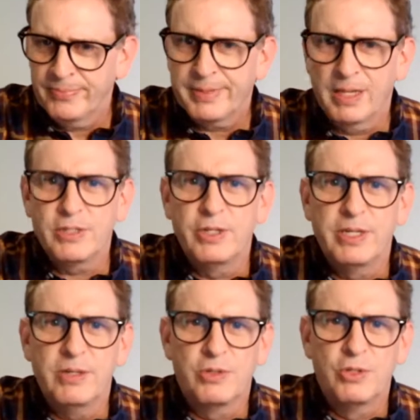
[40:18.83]
Unless you
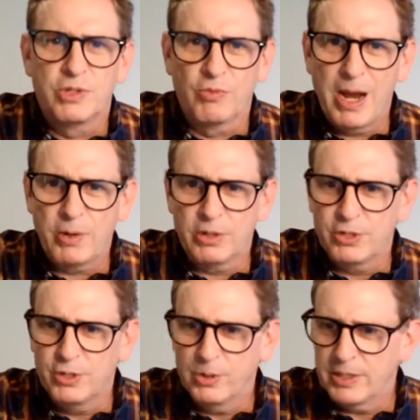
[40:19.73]
used a router
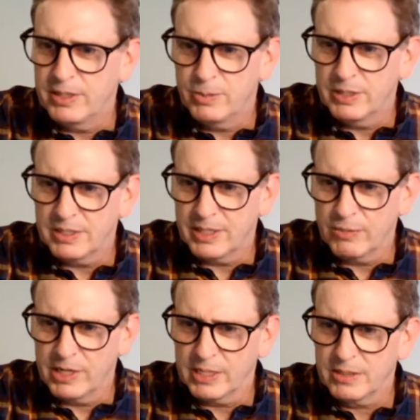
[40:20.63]
to do it, then you wouldn't see the
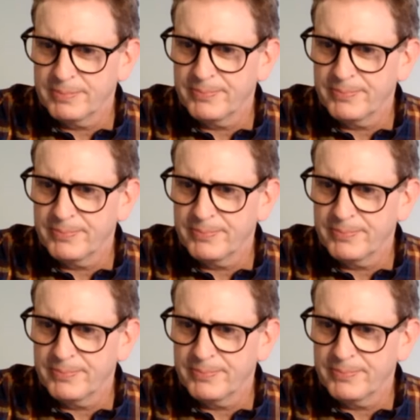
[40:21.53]
rings.